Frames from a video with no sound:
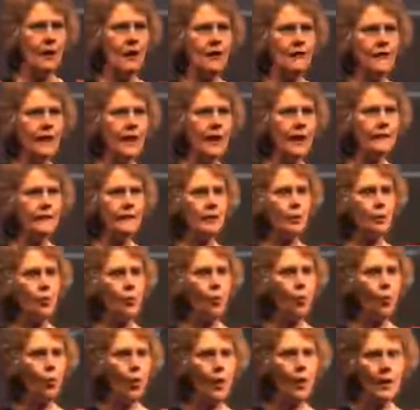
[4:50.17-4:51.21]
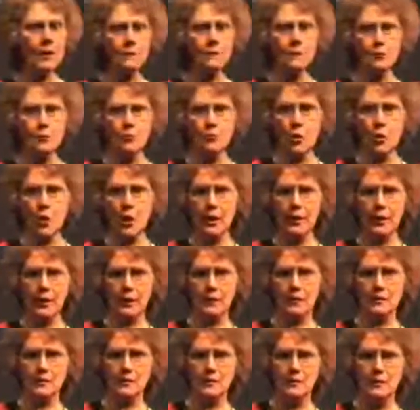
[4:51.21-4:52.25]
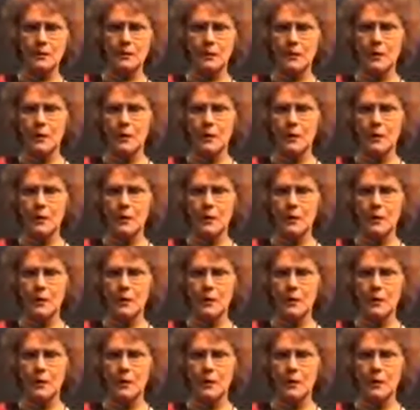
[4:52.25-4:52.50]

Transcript: of having one product